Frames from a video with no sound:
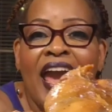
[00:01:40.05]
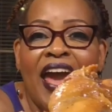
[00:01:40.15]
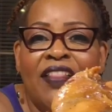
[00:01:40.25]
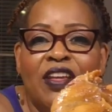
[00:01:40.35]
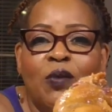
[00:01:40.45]

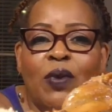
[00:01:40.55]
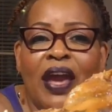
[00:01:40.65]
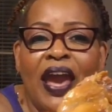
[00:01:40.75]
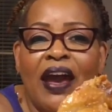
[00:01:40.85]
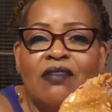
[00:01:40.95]
and then we
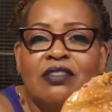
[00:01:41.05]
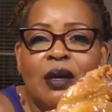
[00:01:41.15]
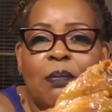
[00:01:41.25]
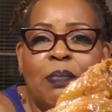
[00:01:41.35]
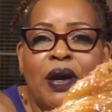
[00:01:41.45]
have
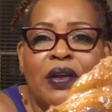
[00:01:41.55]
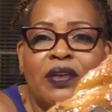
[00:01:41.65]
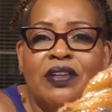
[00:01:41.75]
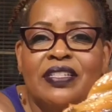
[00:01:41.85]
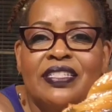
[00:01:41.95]
some
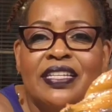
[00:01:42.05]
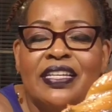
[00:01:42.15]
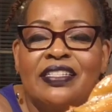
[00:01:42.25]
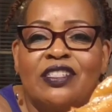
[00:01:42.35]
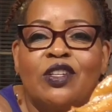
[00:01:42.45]
buttered
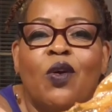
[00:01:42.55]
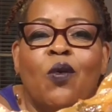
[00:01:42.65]
seasoned